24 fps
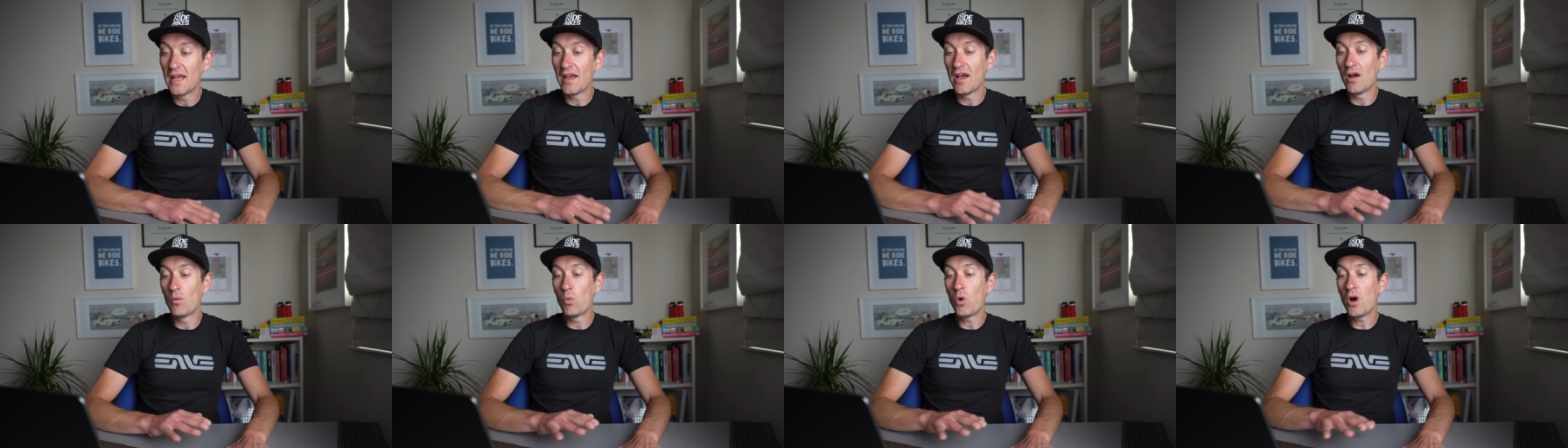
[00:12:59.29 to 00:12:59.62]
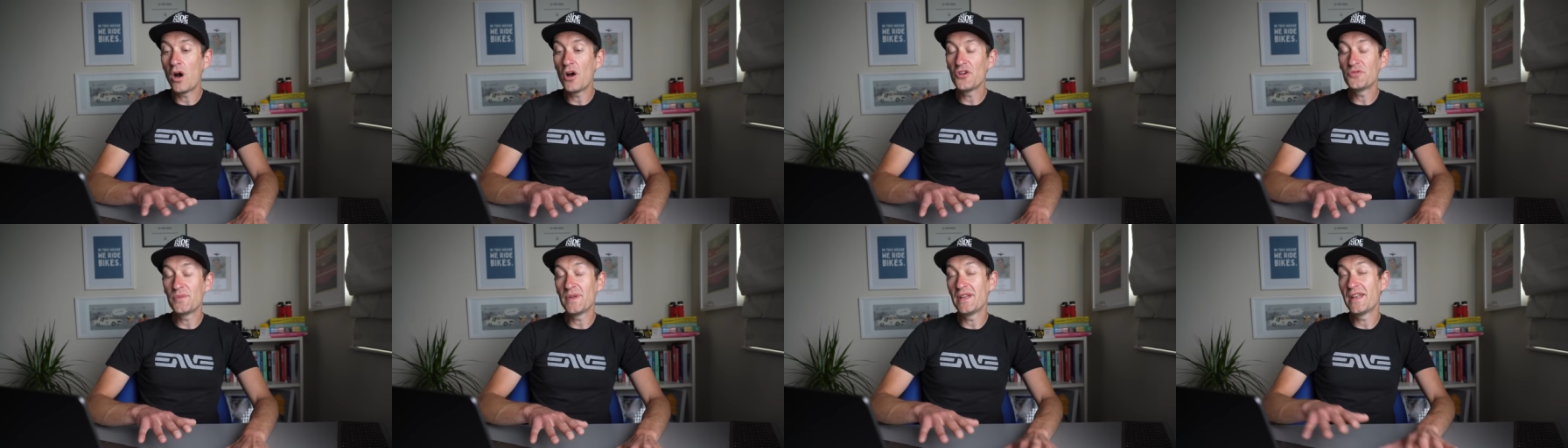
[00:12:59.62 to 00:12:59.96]
And
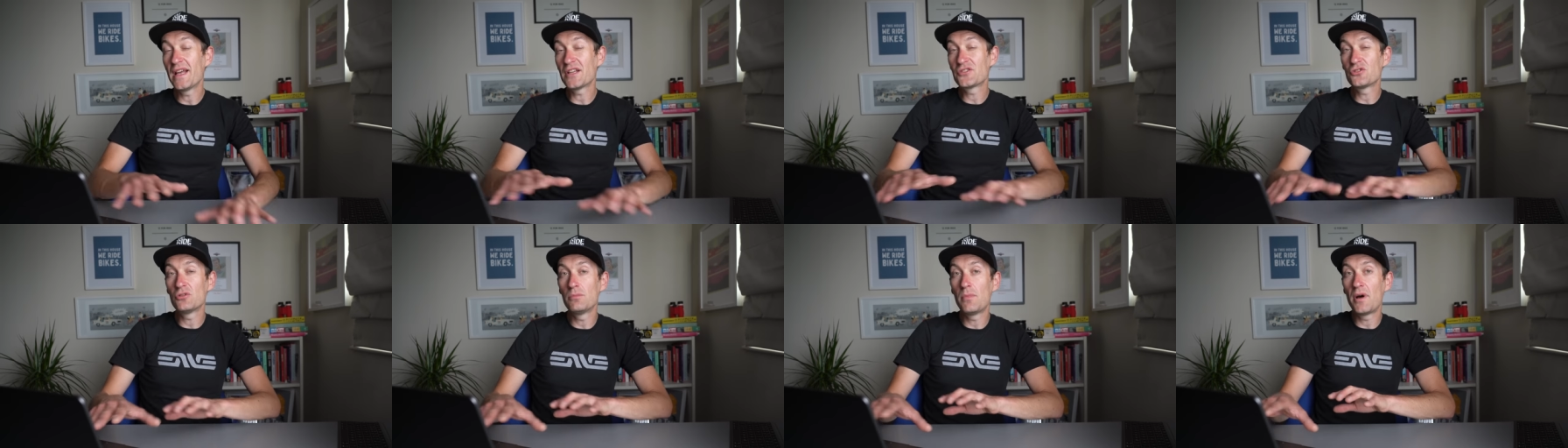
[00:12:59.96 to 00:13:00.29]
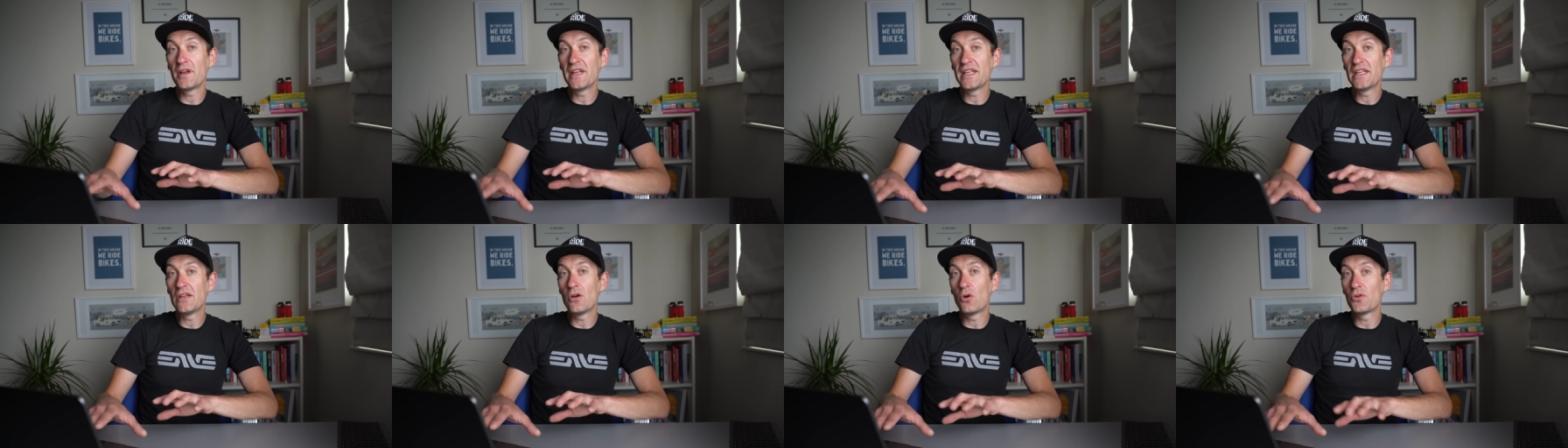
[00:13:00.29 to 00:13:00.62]
while spending that sort of
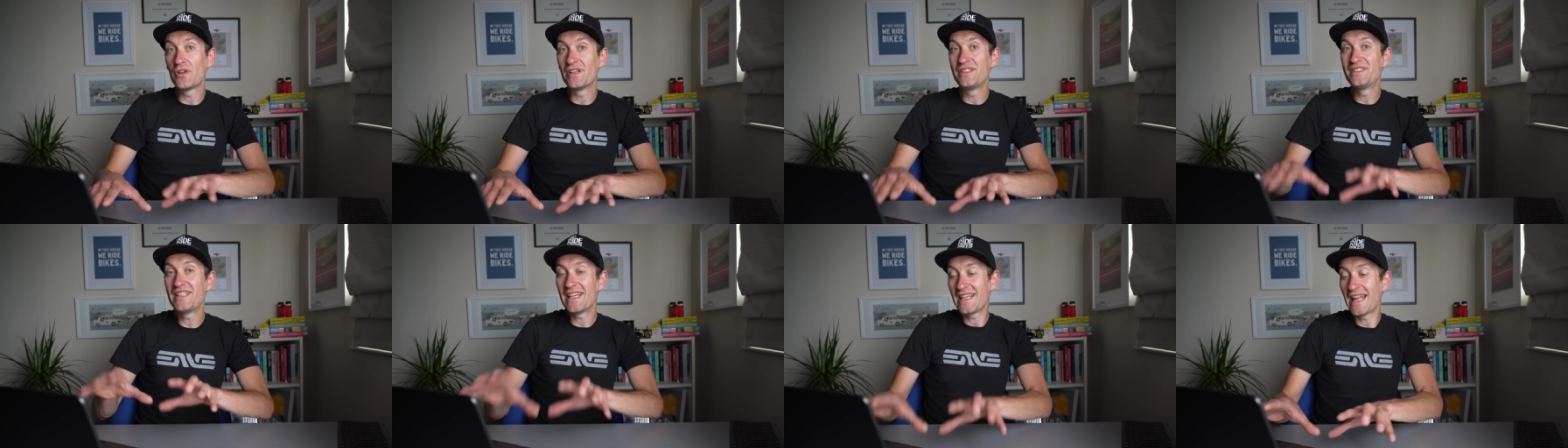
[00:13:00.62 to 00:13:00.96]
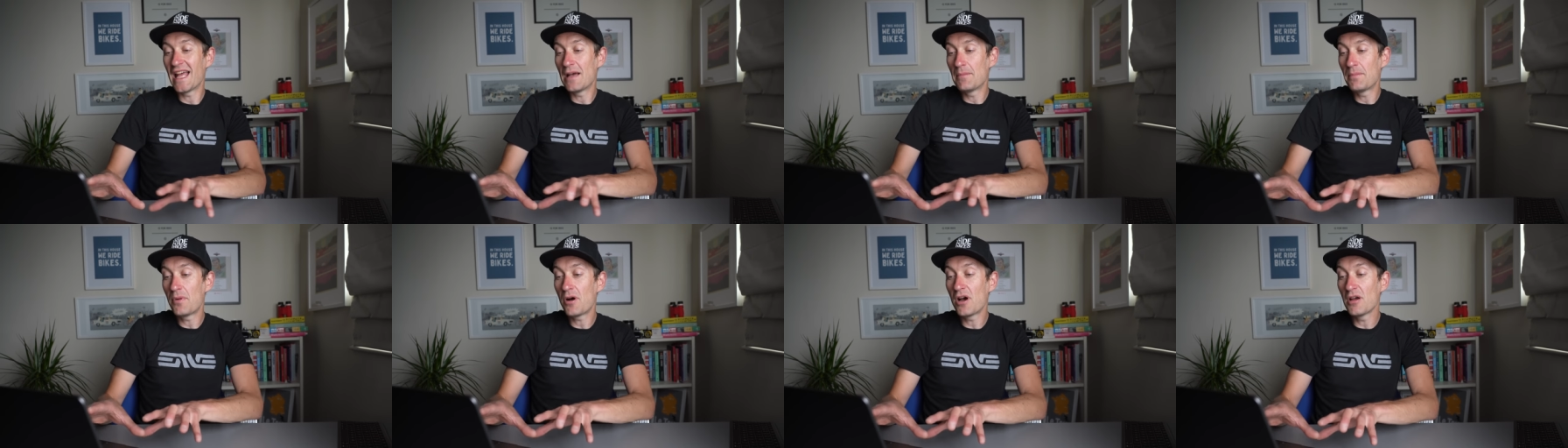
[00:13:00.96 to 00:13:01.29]
money on a
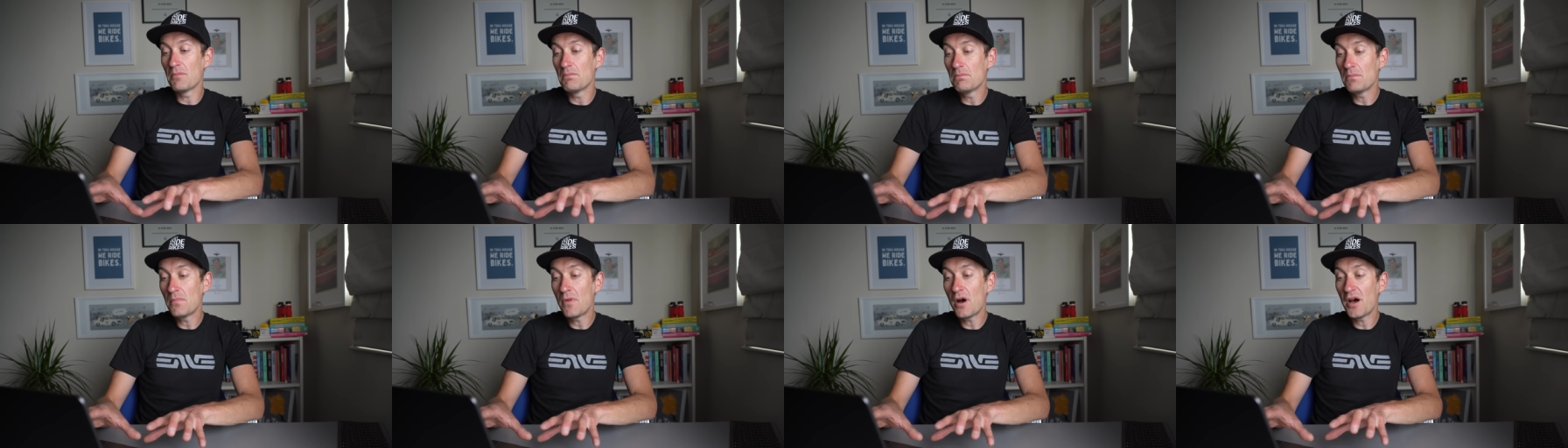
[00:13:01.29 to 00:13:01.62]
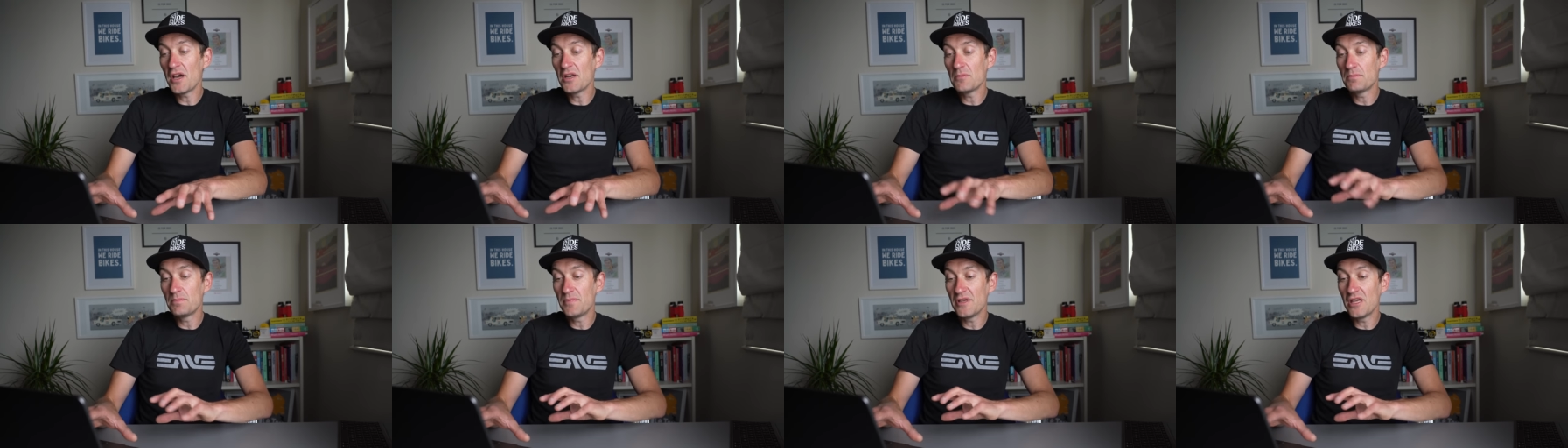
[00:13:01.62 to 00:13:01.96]
second-hand bike might